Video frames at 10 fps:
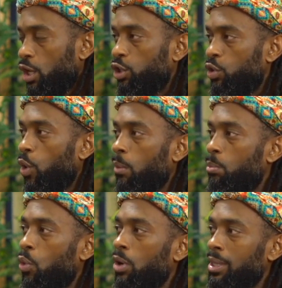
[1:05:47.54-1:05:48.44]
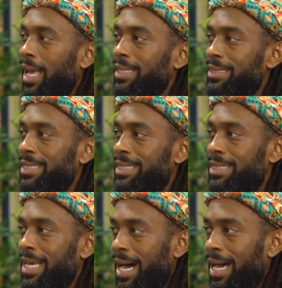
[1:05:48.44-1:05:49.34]
You are more likely to
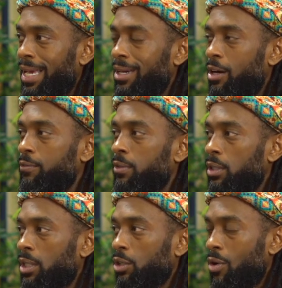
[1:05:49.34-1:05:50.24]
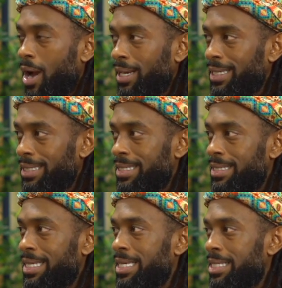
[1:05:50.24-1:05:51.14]
die of a chronic
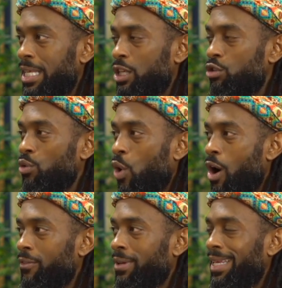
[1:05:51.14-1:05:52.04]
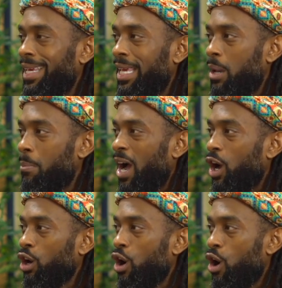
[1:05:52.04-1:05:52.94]
disease than you are of getting hit by
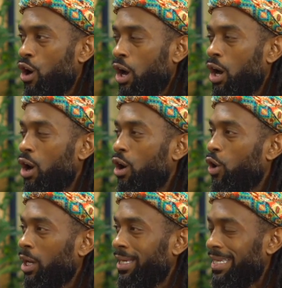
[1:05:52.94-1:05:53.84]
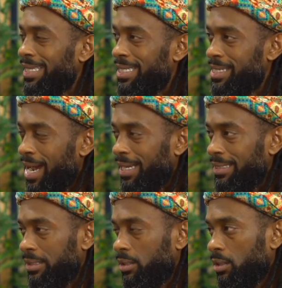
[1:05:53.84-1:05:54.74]
a car or getting
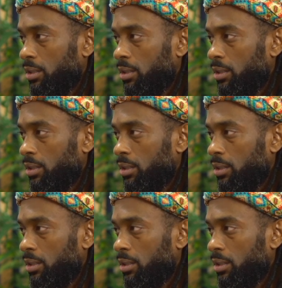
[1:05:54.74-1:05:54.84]
shot.